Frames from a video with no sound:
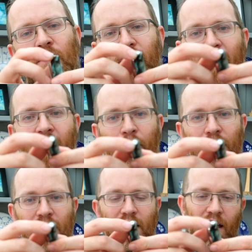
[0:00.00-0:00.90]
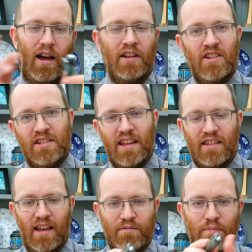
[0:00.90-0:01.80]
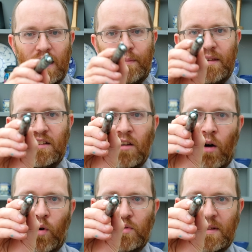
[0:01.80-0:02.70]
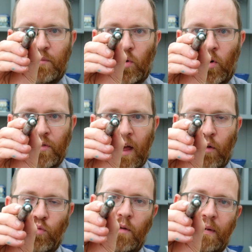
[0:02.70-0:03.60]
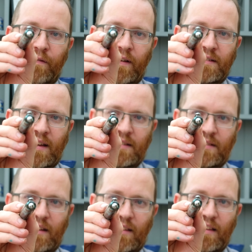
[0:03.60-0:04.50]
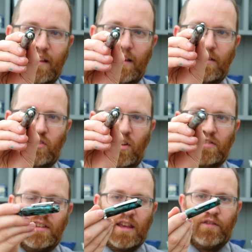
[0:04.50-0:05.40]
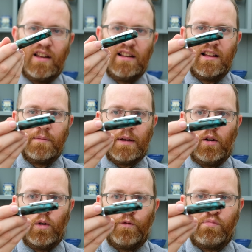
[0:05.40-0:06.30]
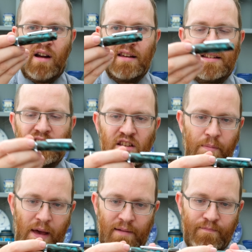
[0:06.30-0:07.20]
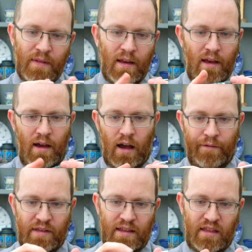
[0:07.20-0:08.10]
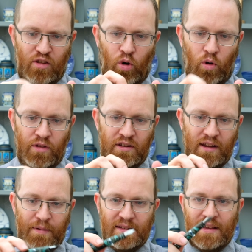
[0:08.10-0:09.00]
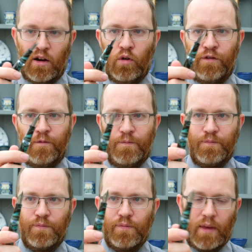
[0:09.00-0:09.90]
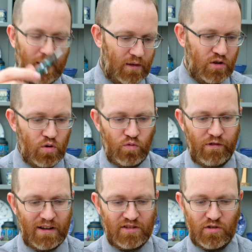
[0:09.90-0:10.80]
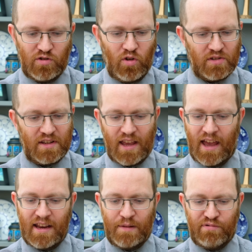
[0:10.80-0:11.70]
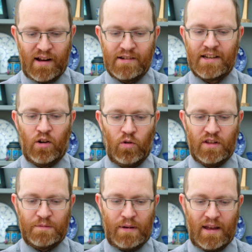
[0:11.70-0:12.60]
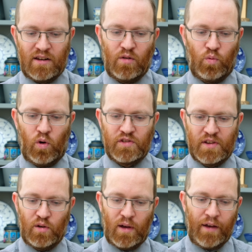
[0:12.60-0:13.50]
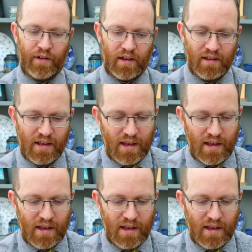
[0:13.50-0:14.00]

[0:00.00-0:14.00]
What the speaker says: cap. I just think that maybe the Narwhal symbol on there would be fantastic, just to give it a little bit of branding to the pen. Other than on the nib itself, you really do not see any branding on this pen whatsoever.